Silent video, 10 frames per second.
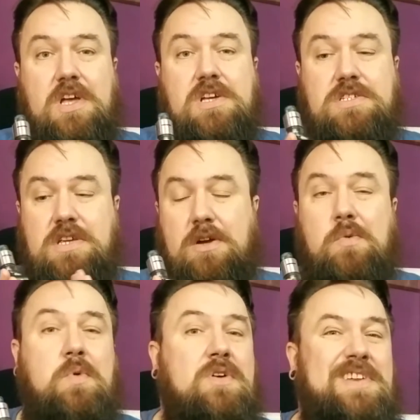So
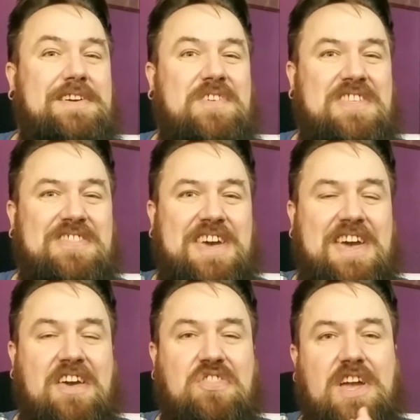we'll leave it
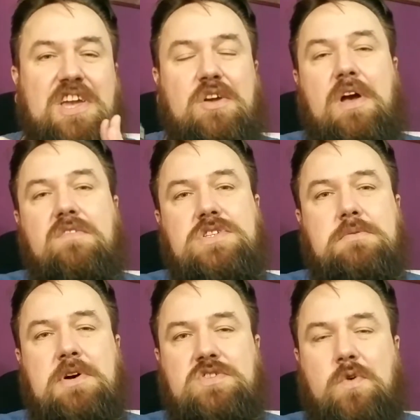there. Thank you ever so
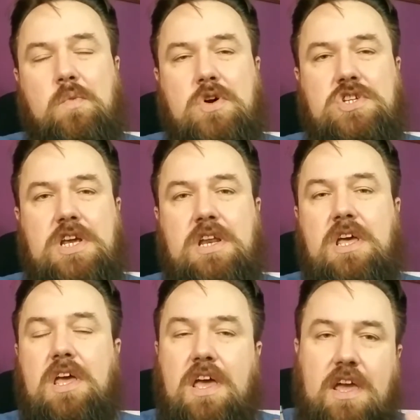much for watching.
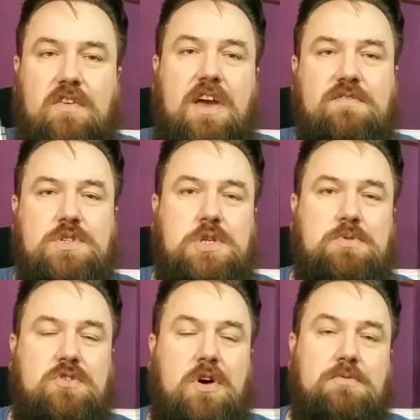If you haven't
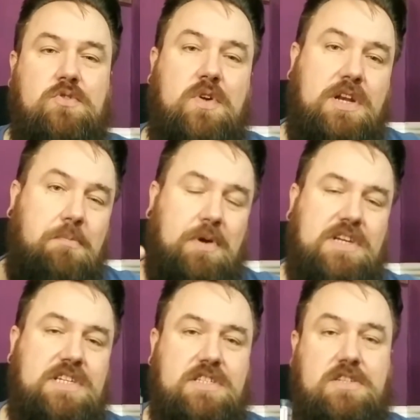subscribed already,
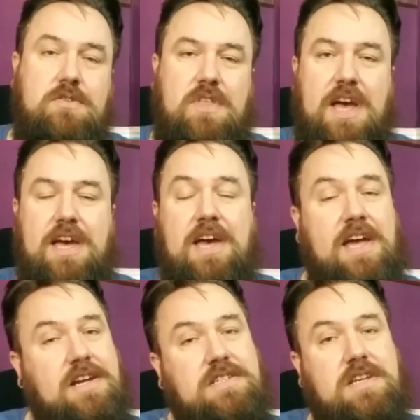please do that,
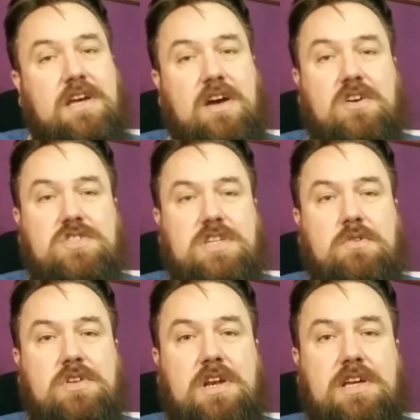and I'll see you
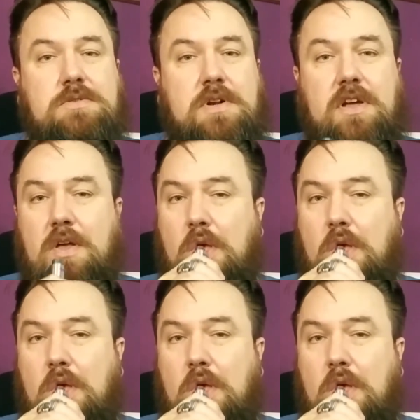on the next one.